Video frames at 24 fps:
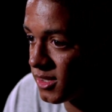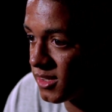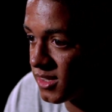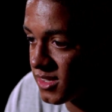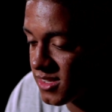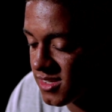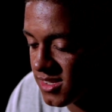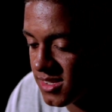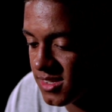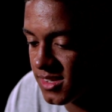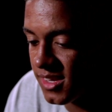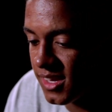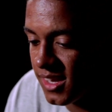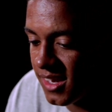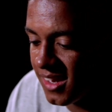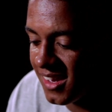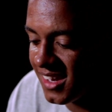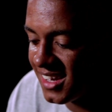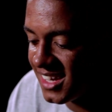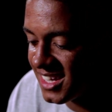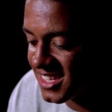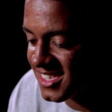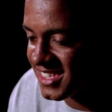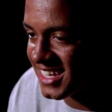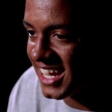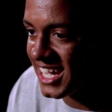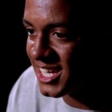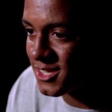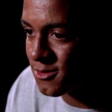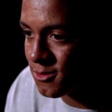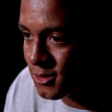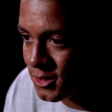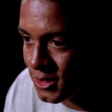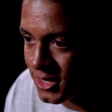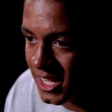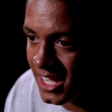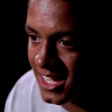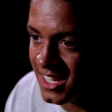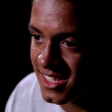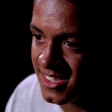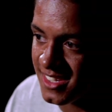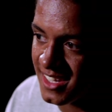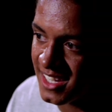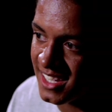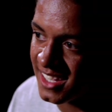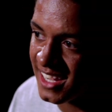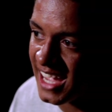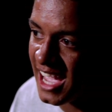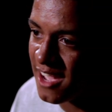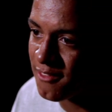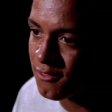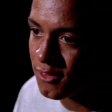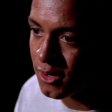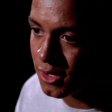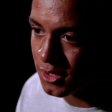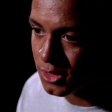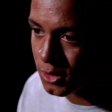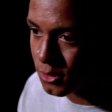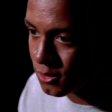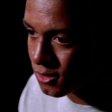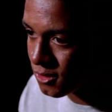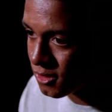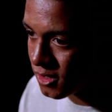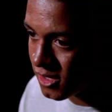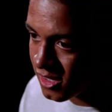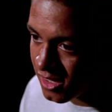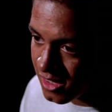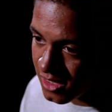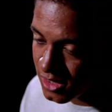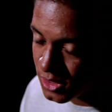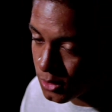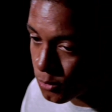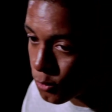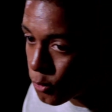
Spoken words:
It's nice when you guys have on the